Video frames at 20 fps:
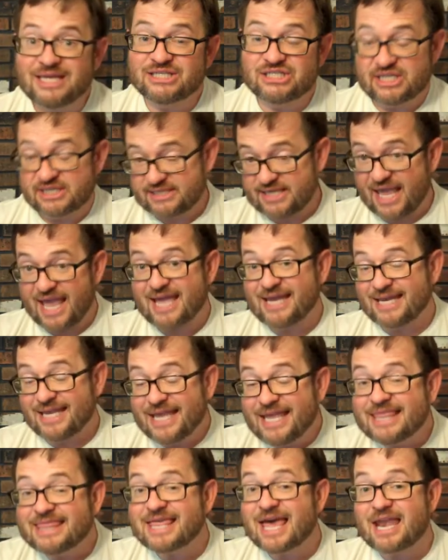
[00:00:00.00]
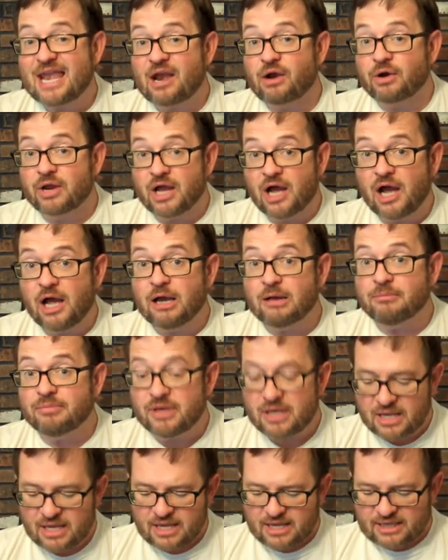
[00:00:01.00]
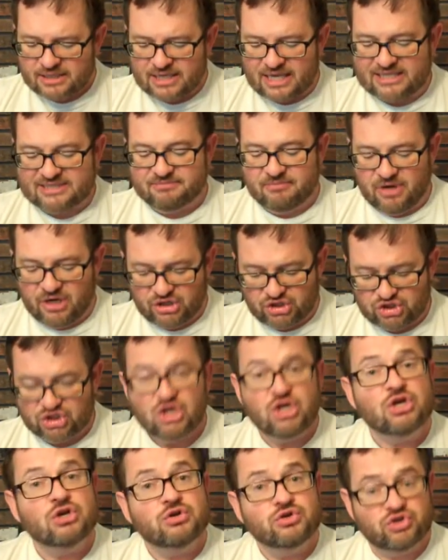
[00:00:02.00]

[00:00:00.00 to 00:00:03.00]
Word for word: It just can't heat that area up as much.